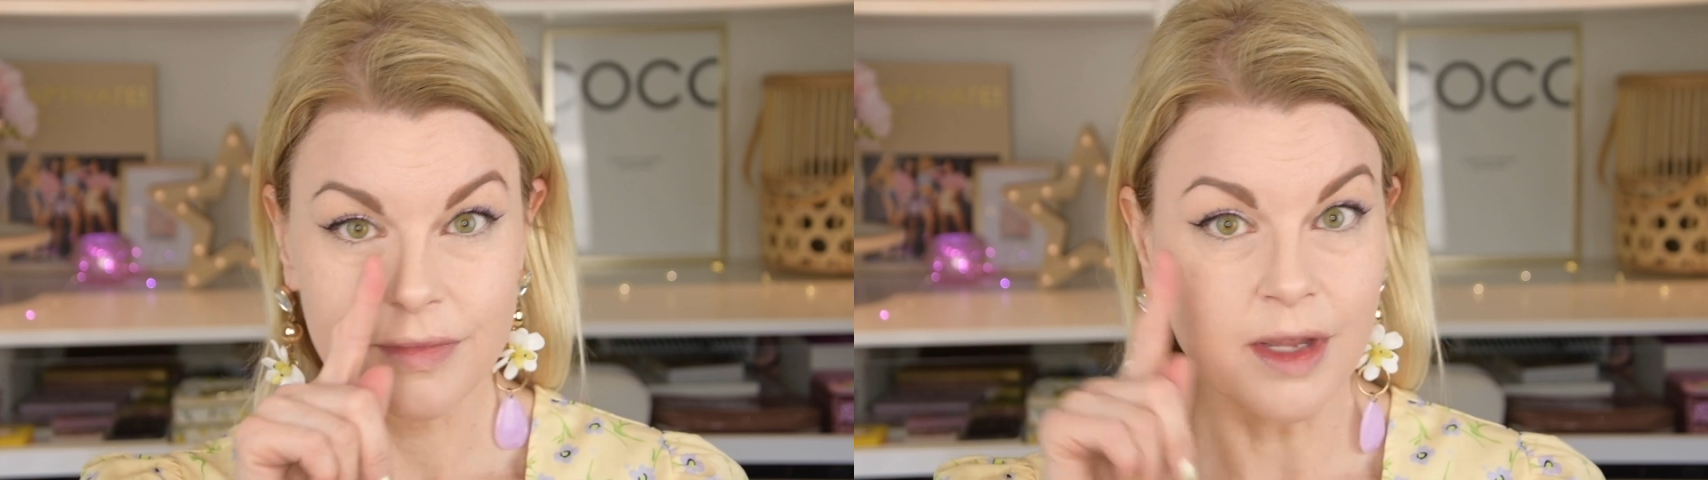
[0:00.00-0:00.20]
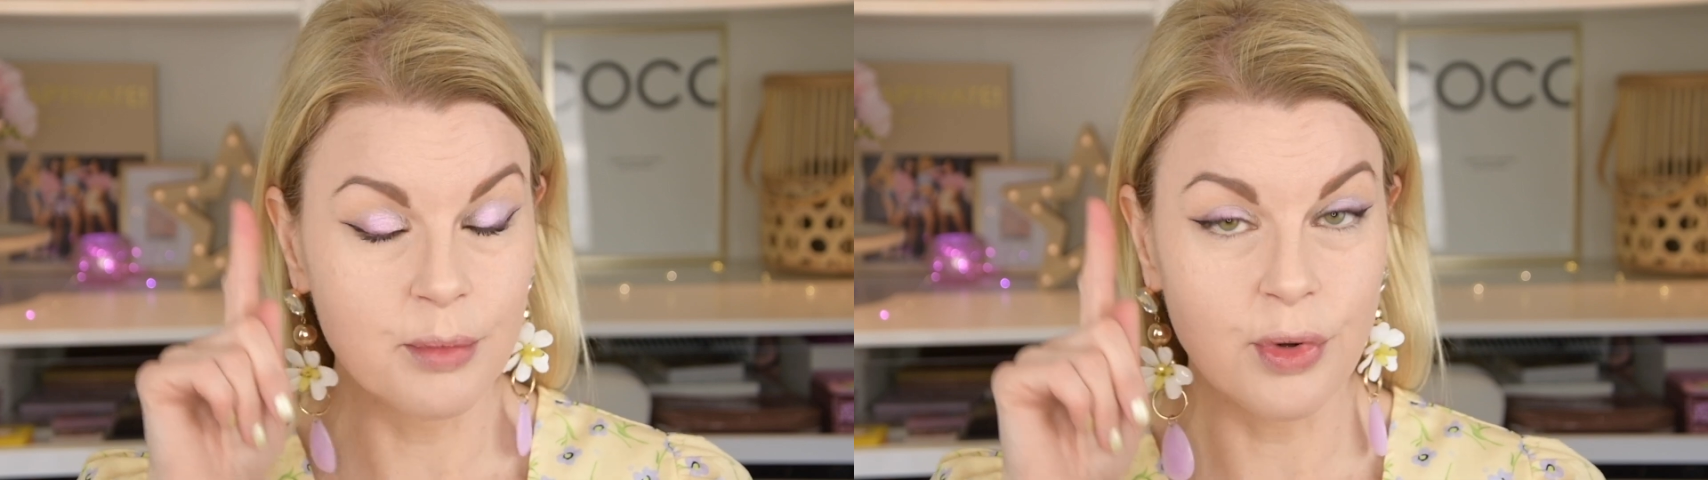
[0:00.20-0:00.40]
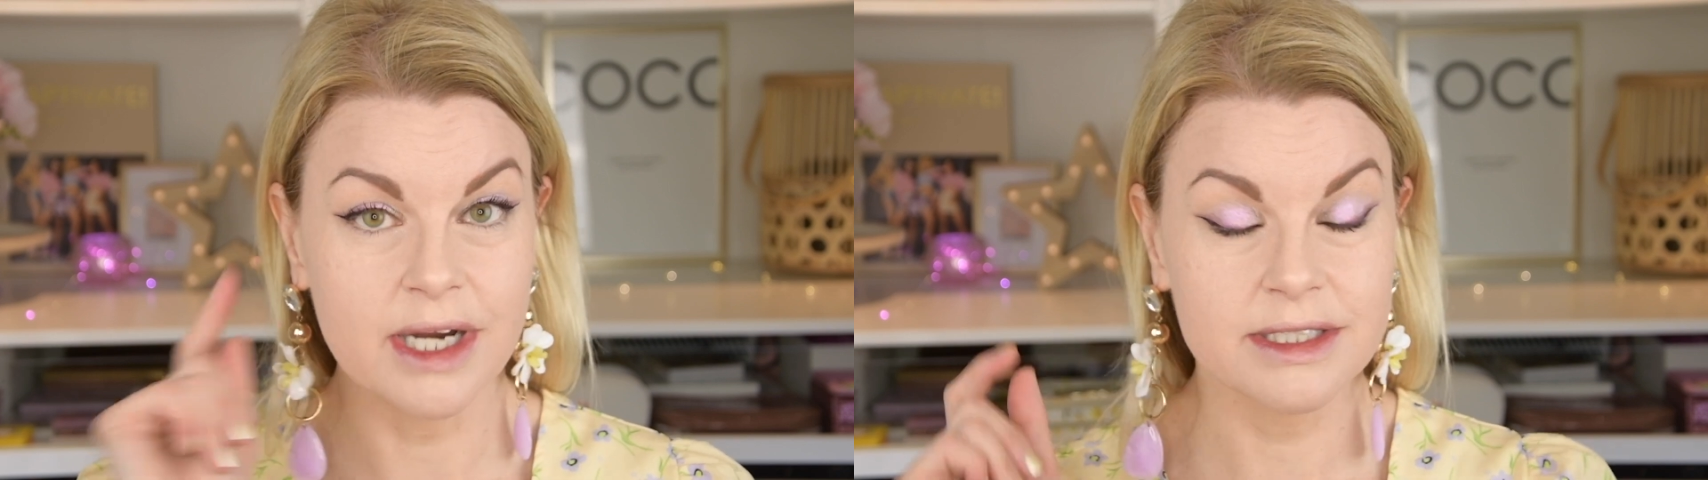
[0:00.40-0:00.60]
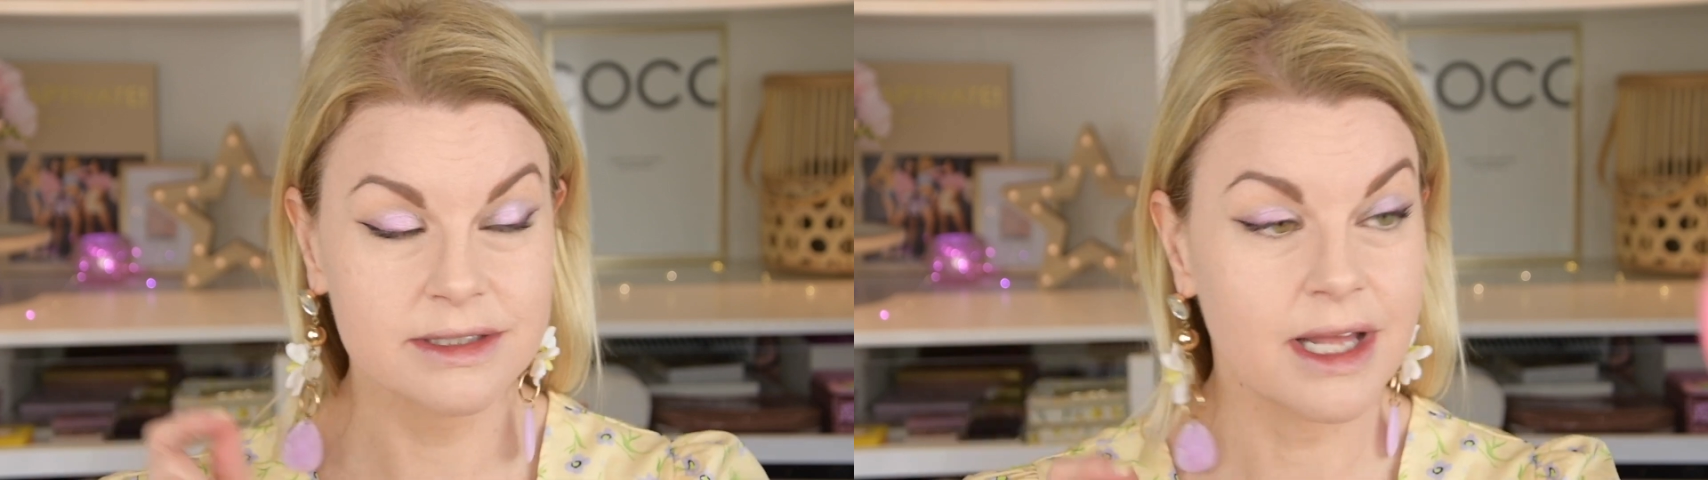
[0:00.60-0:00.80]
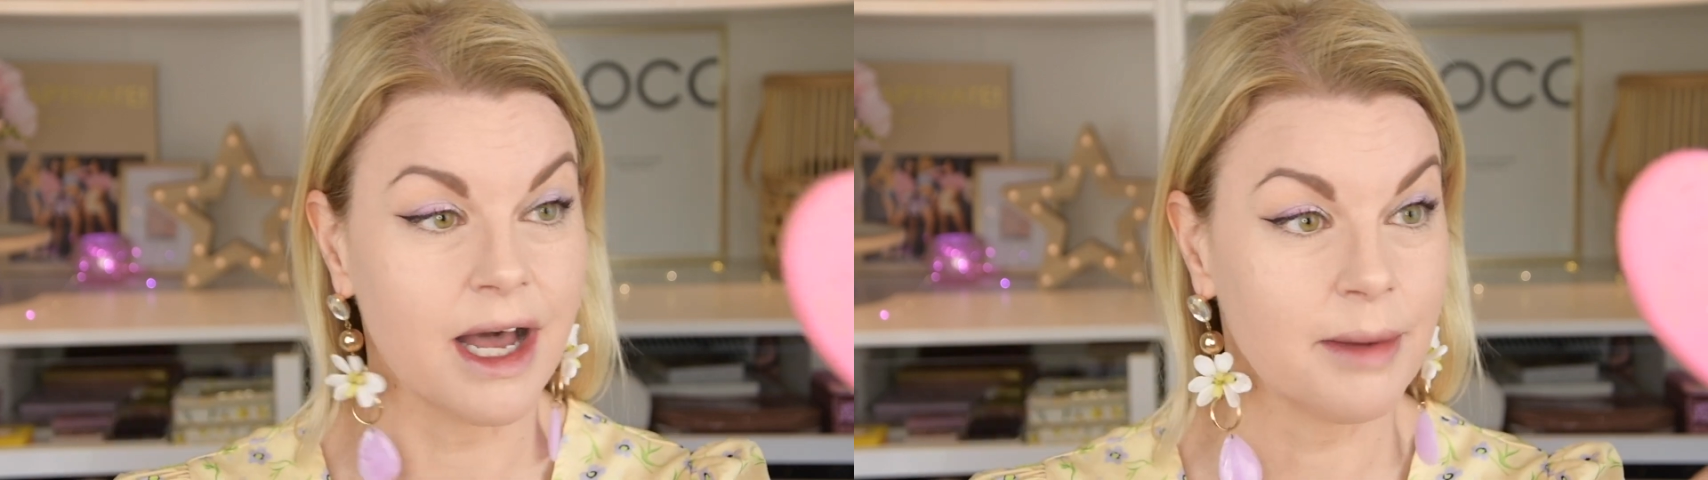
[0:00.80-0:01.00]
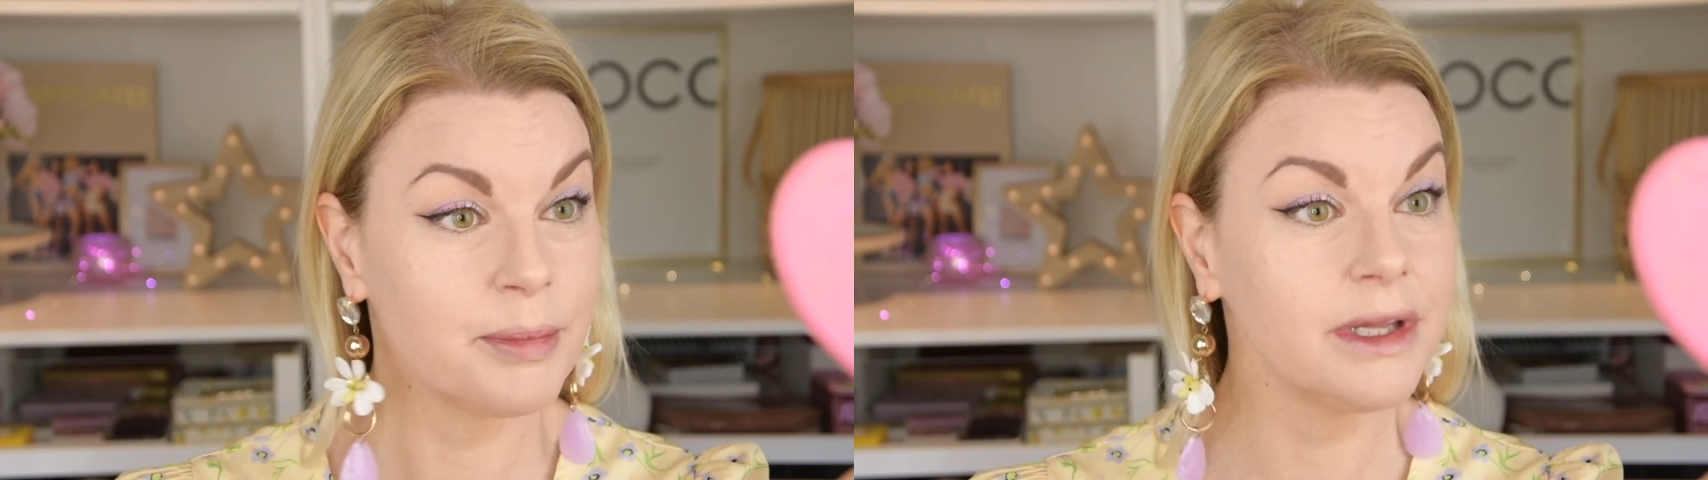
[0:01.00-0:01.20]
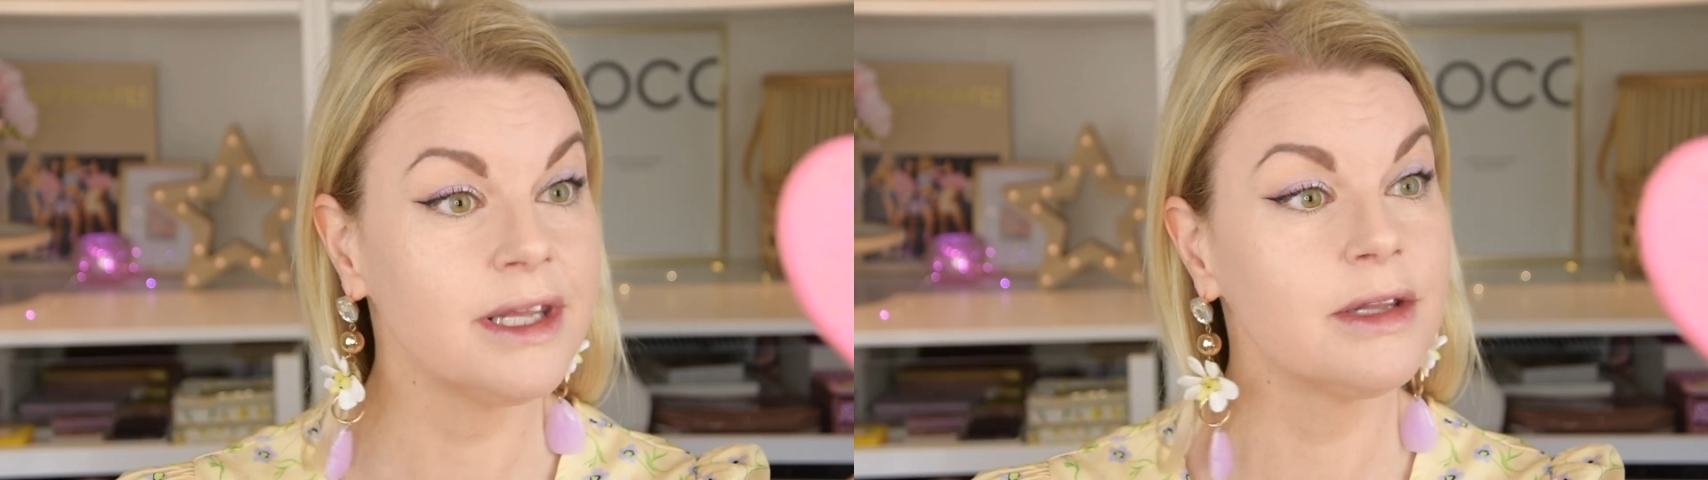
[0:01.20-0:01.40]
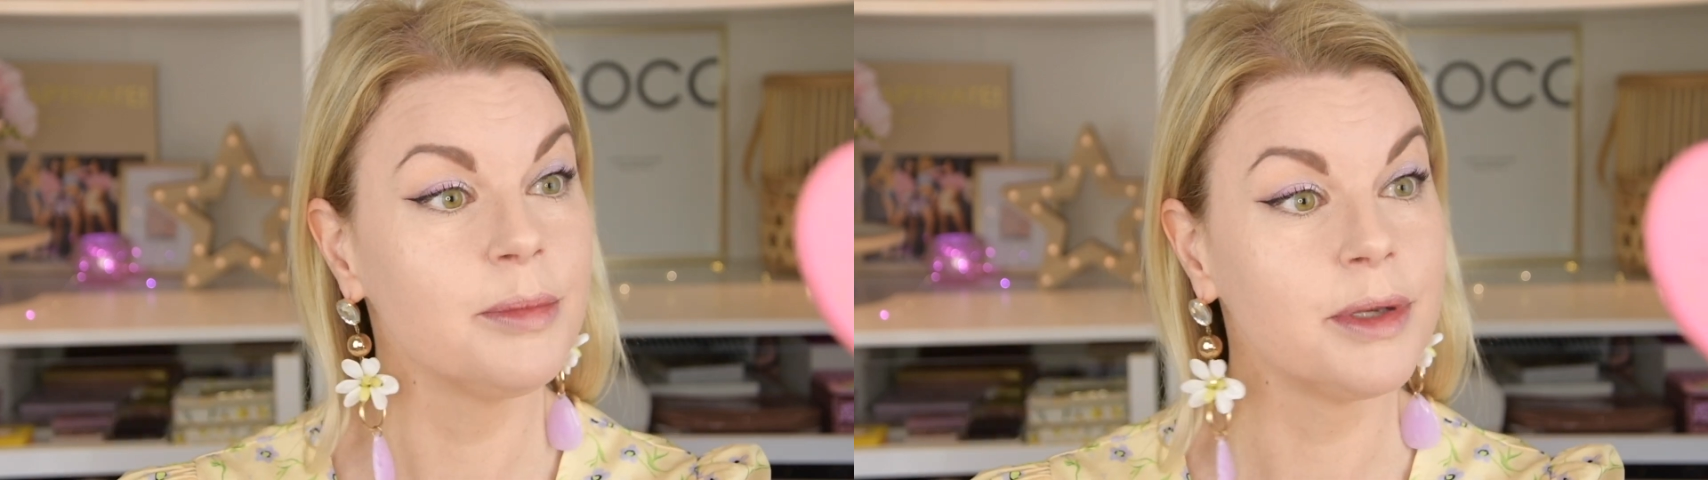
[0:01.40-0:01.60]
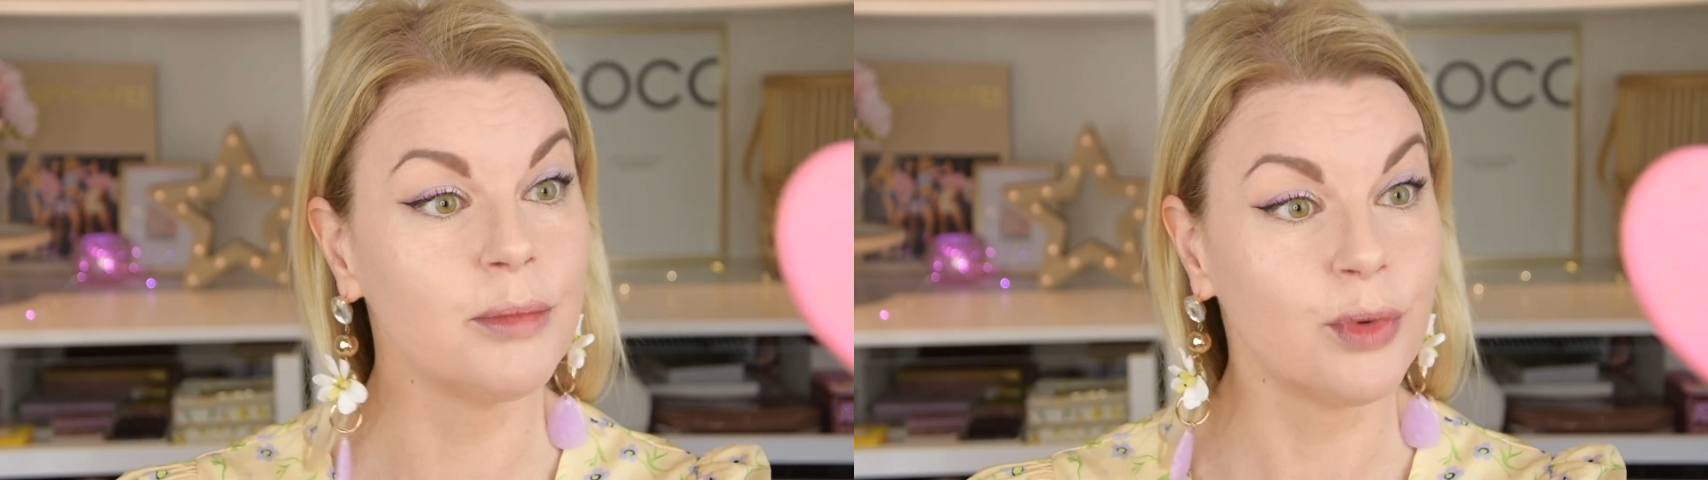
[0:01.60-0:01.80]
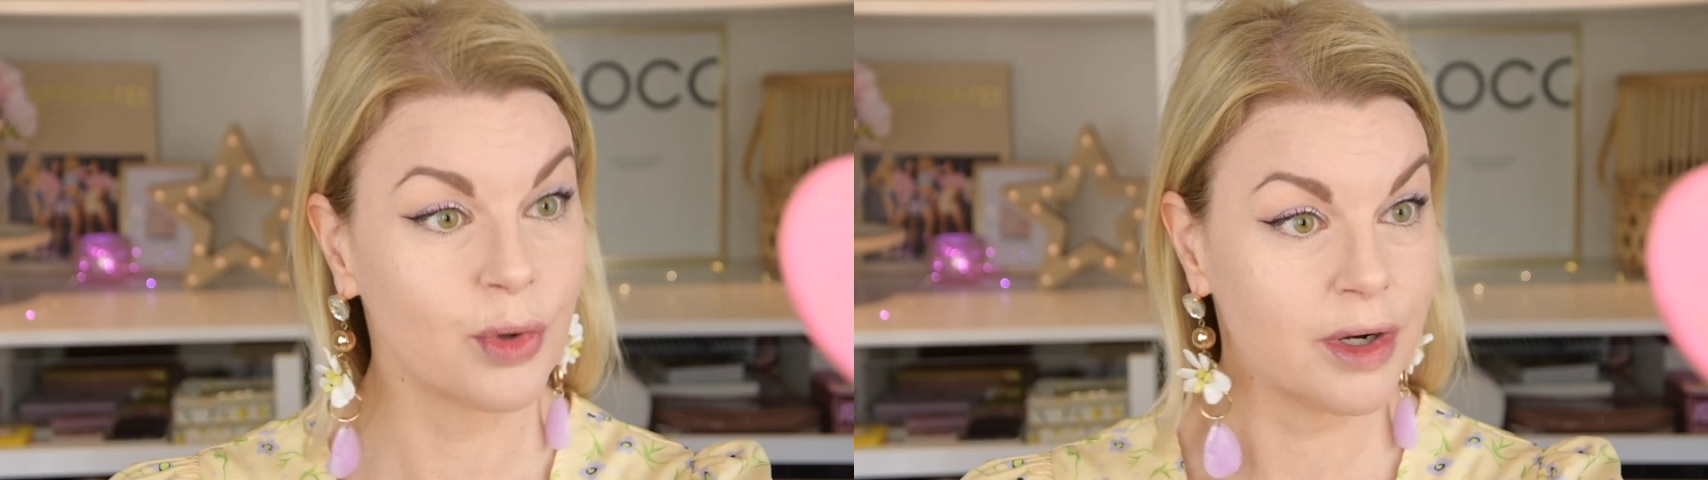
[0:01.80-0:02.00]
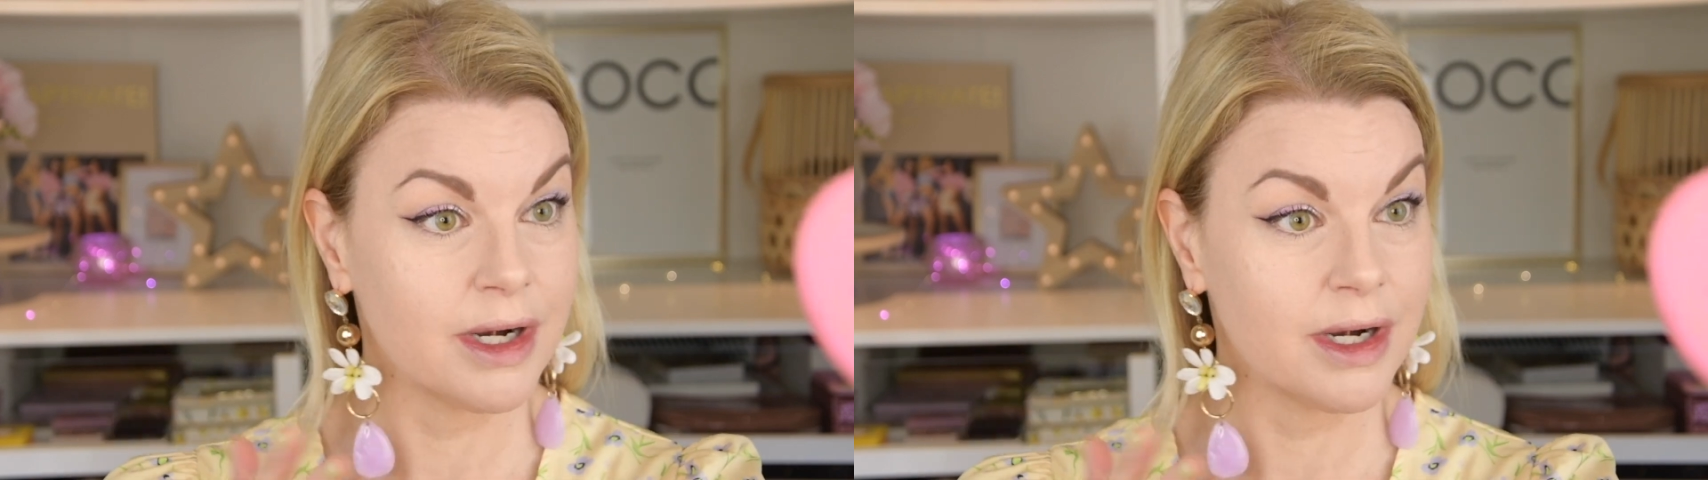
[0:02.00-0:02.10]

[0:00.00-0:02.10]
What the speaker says: brighten up a little bit more.